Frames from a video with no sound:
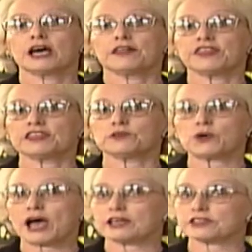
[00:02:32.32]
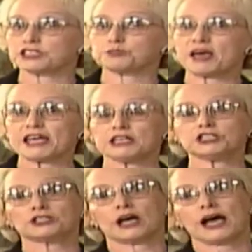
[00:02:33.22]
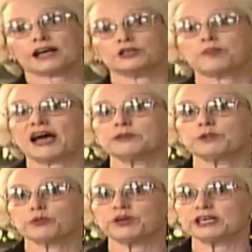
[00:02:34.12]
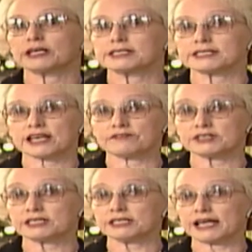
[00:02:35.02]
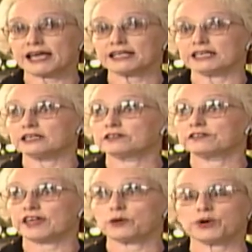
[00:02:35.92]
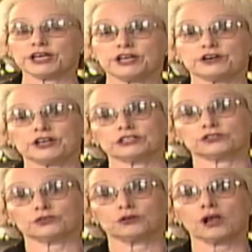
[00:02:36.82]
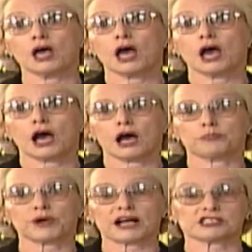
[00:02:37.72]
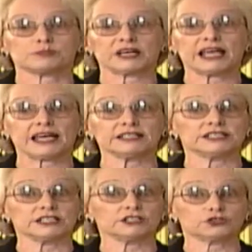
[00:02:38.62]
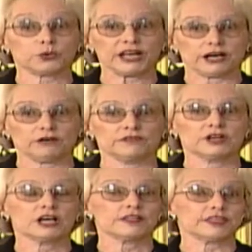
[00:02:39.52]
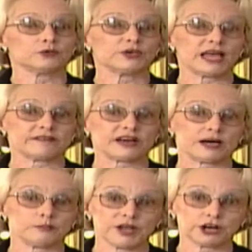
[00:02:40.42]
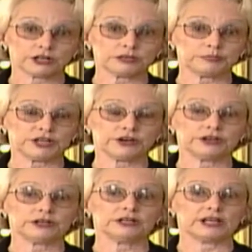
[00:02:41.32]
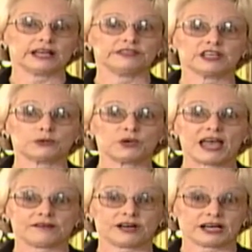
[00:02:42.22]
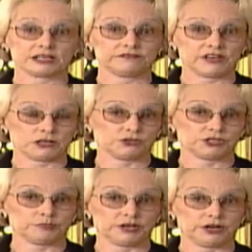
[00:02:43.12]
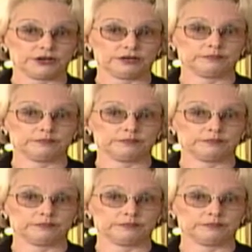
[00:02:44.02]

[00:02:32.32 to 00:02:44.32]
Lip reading: Then the Spanish occupied Mobile in 1780. They were here until approximately 1812. Then we have our American period, and then we have our Confederacy period.